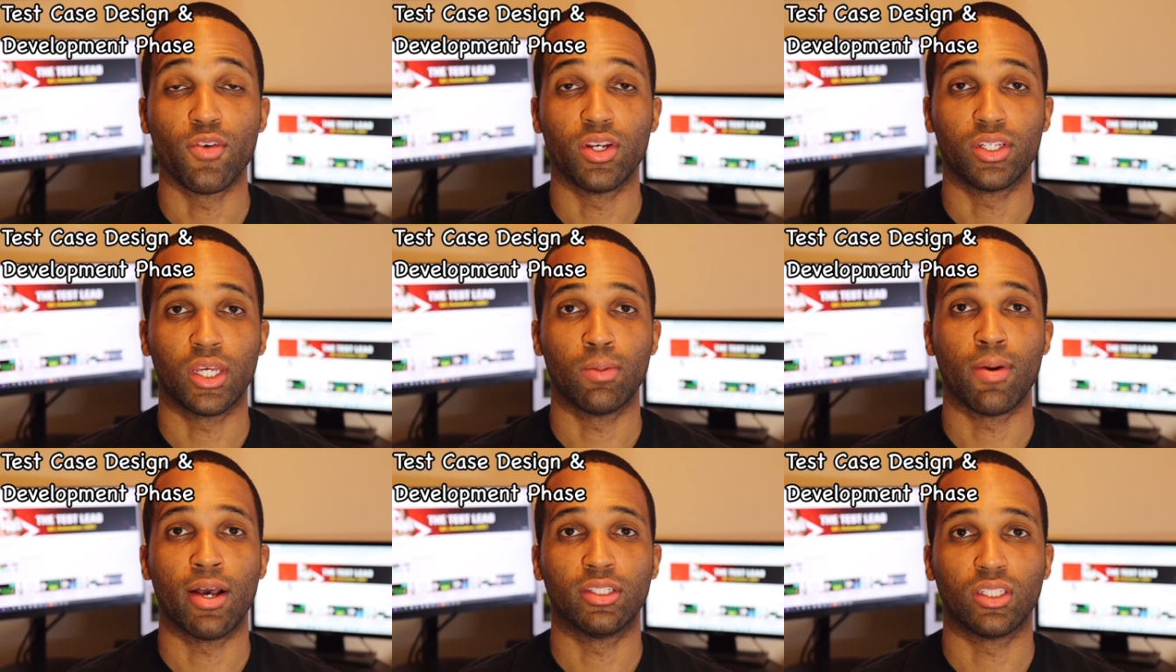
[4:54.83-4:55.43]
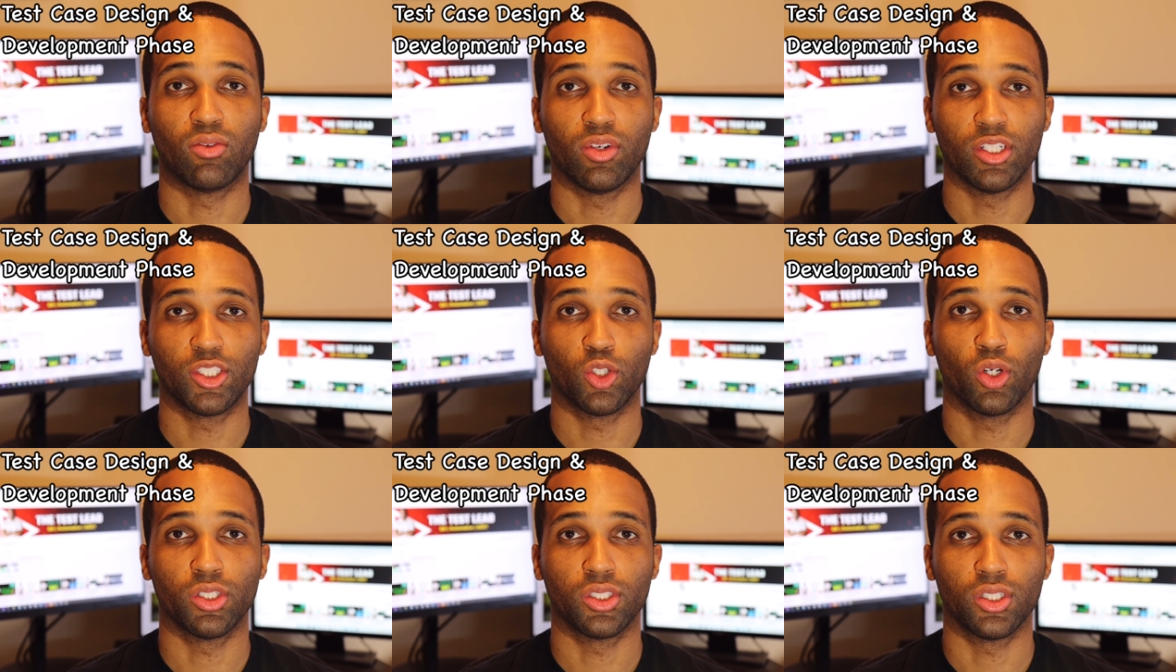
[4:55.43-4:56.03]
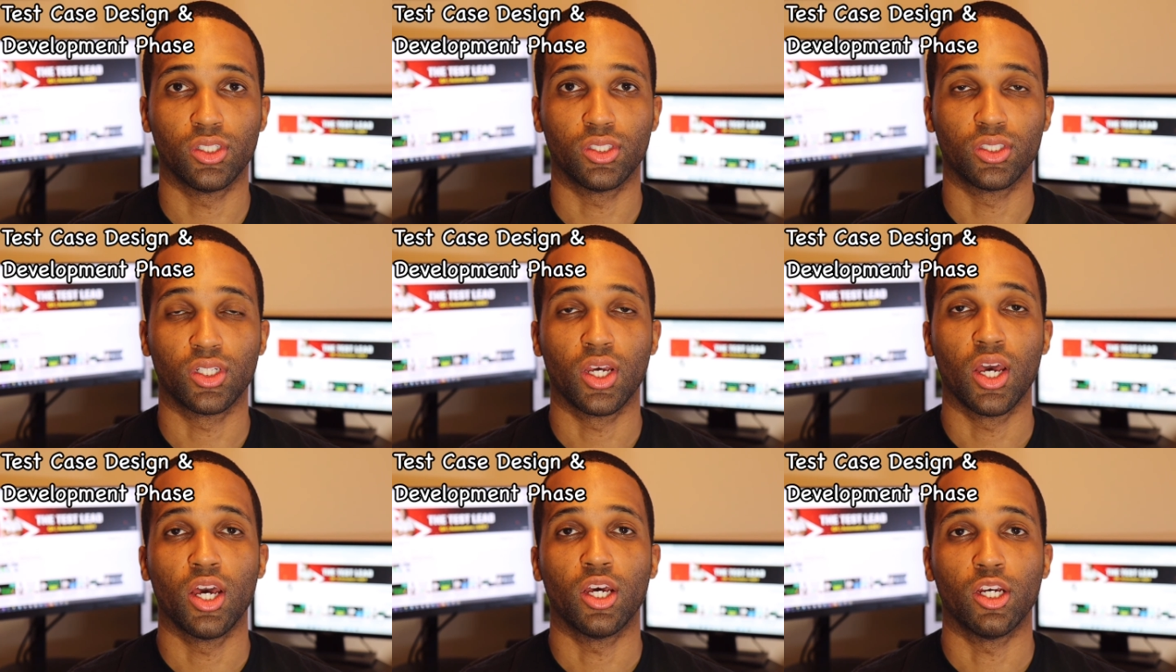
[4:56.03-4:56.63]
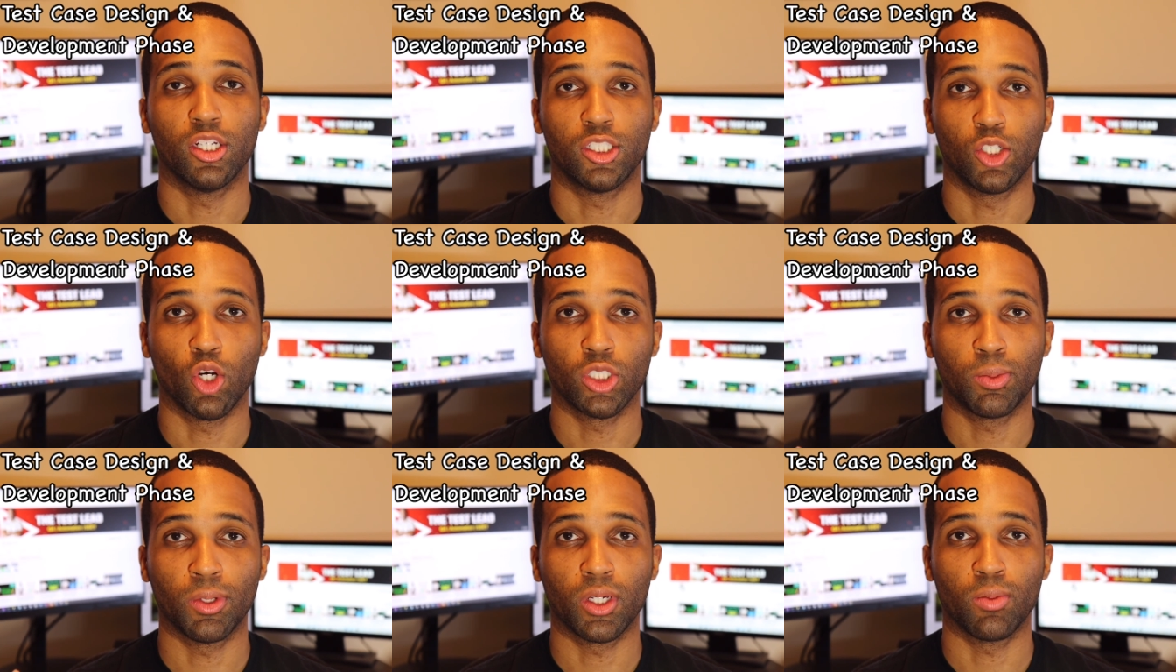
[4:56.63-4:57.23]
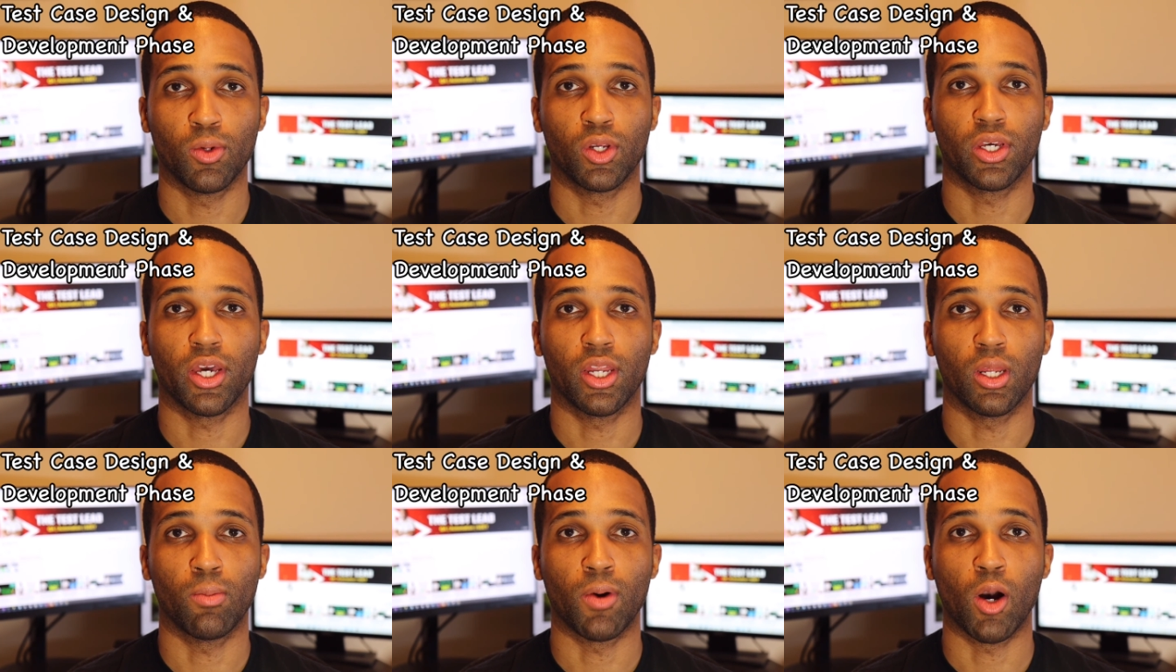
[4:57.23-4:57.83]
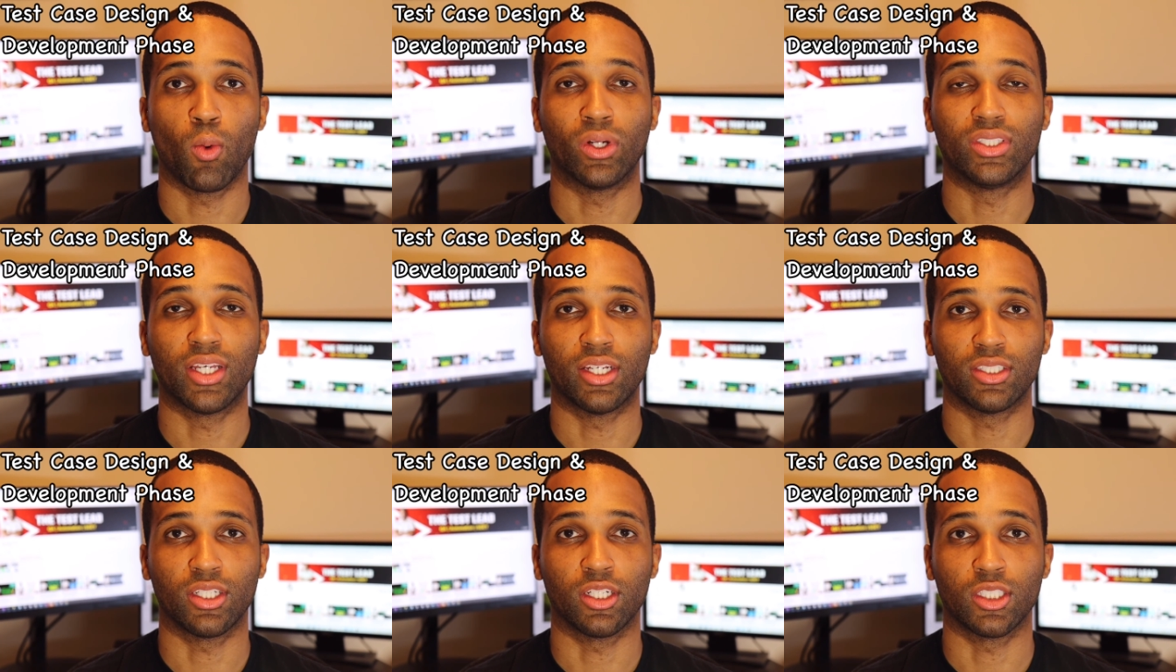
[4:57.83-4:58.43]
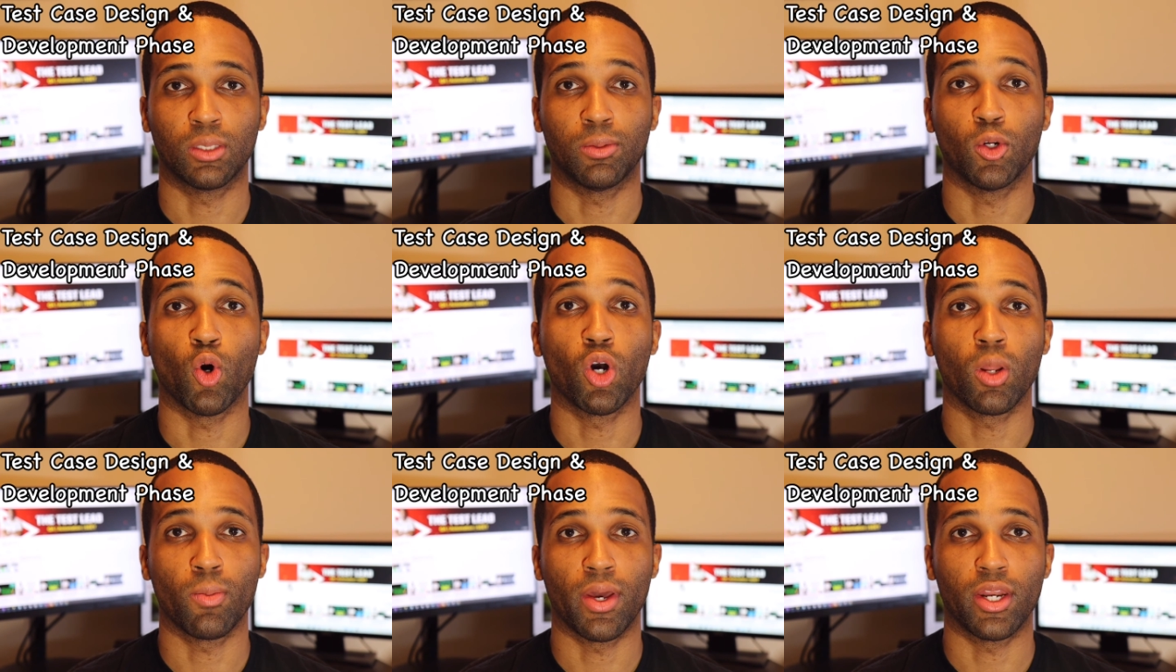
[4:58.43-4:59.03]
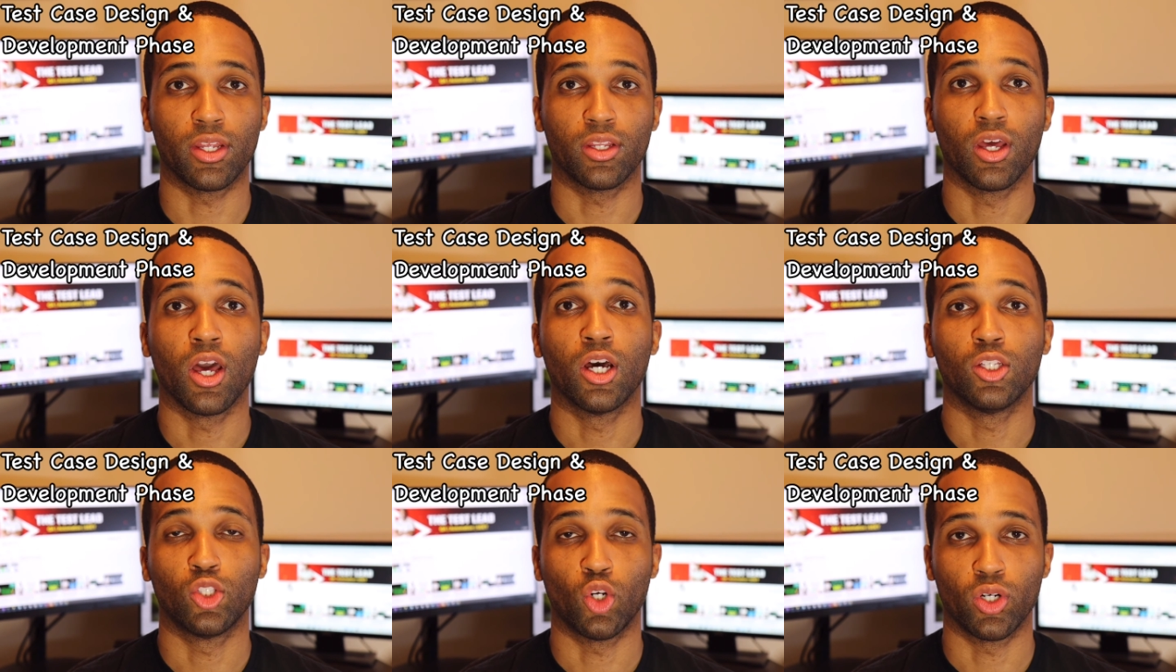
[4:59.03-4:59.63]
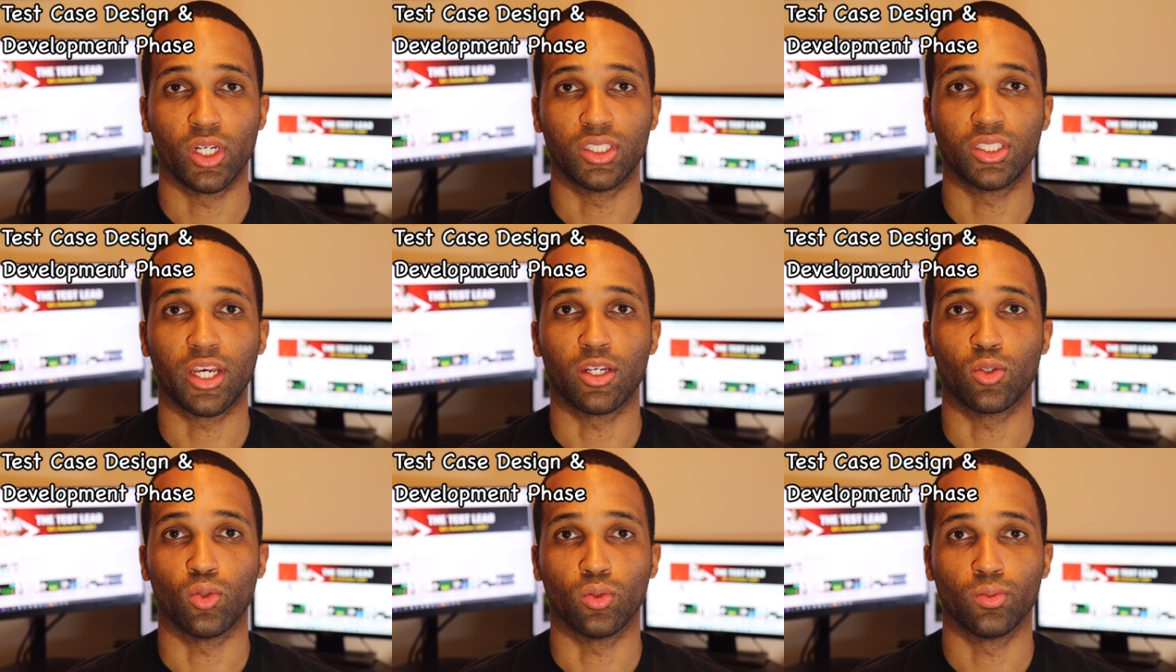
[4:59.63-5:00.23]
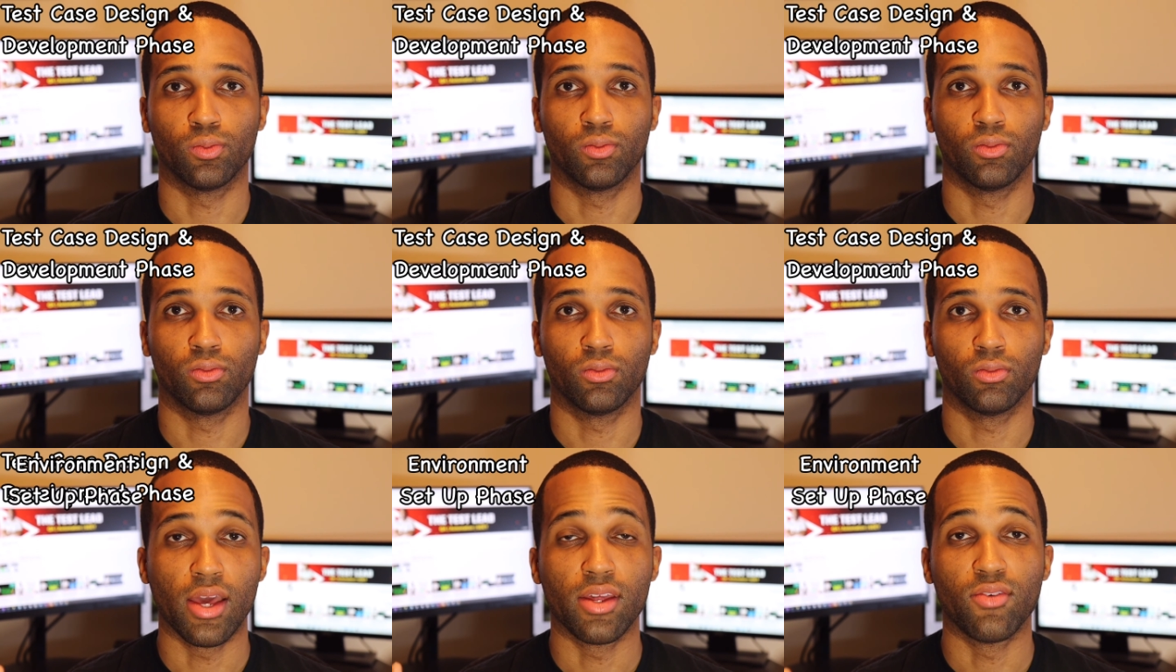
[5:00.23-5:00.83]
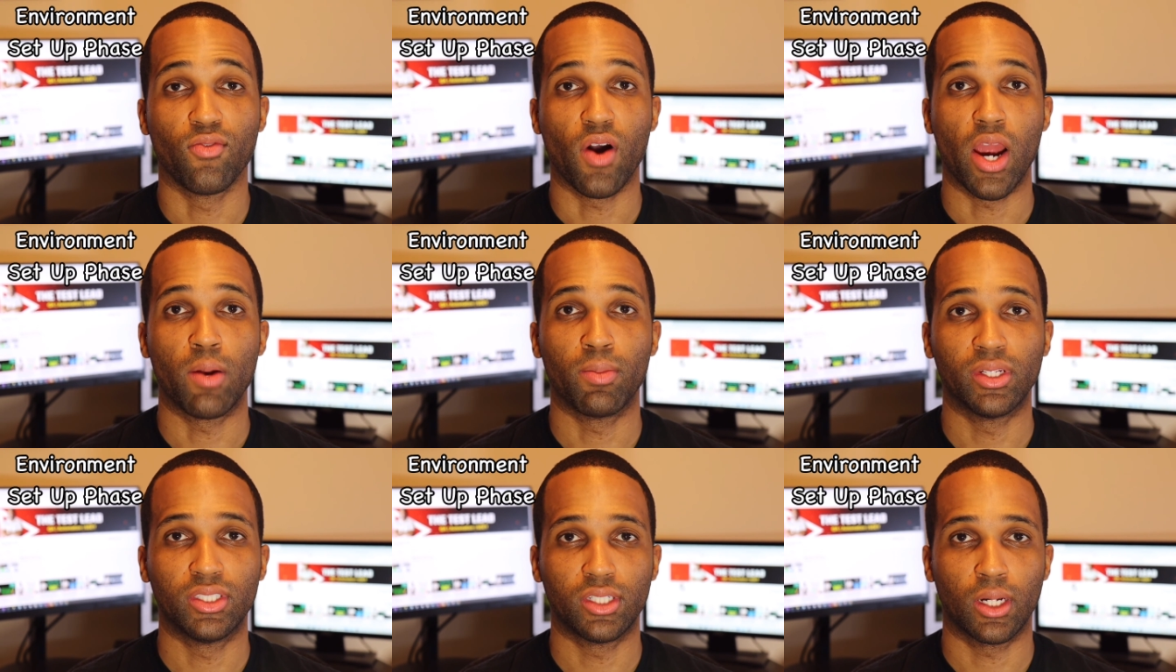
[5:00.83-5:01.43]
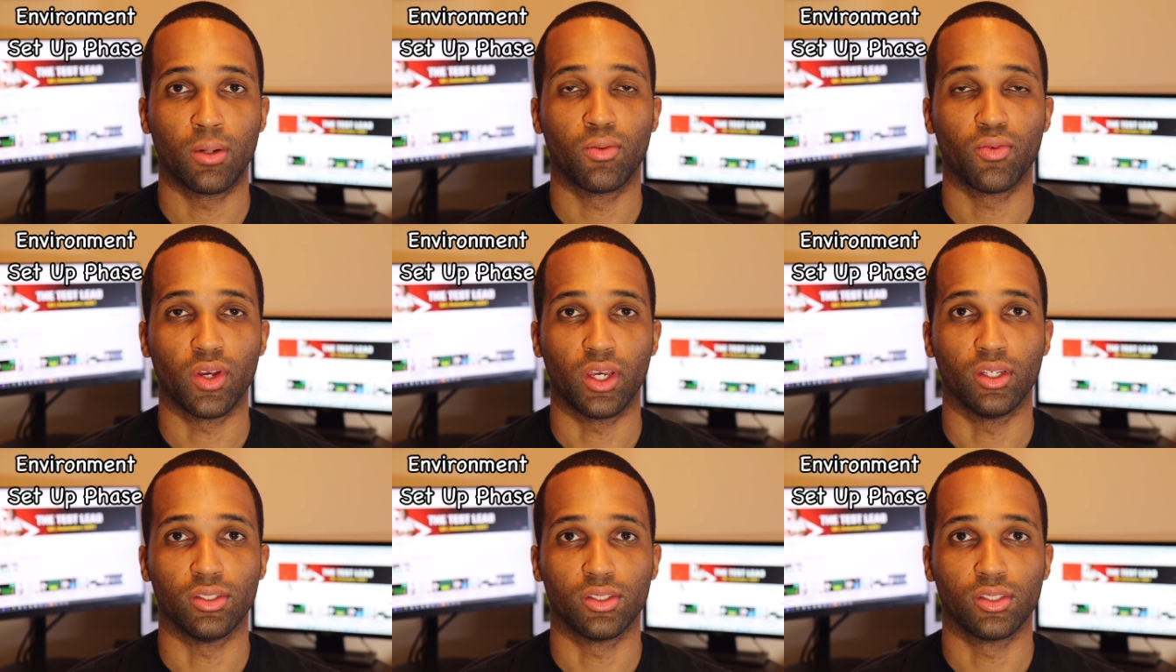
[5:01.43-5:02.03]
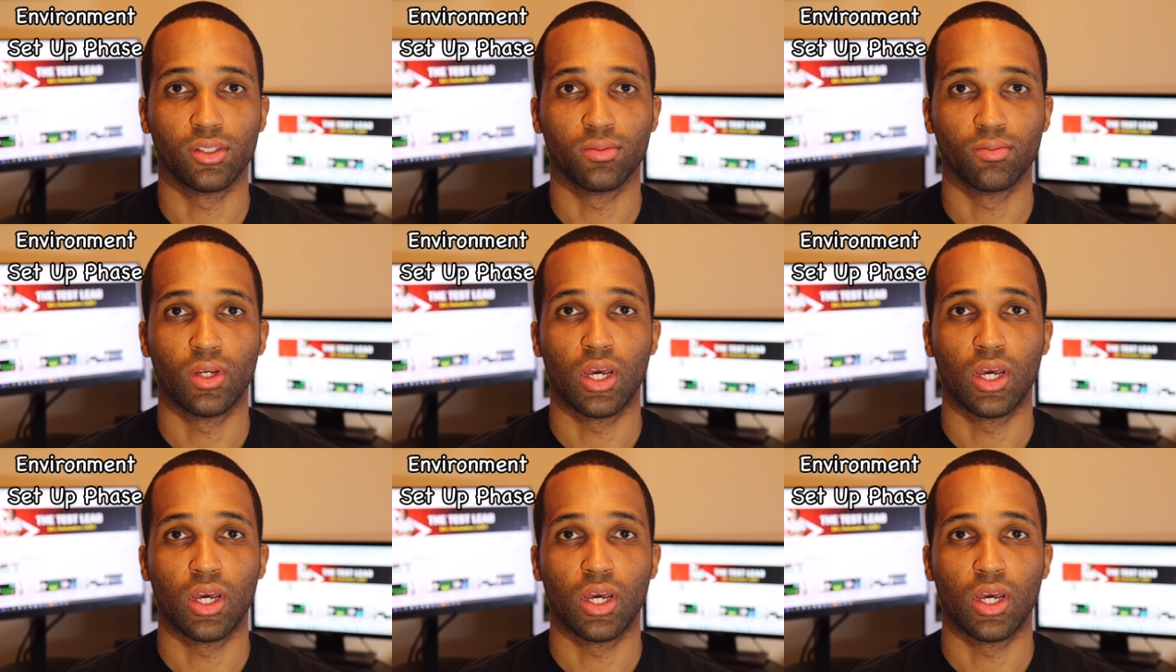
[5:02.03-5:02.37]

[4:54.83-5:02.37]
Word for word: If your team has the resources, it should also be communicated about what testing should be automated during this cycle. Environment setup phase.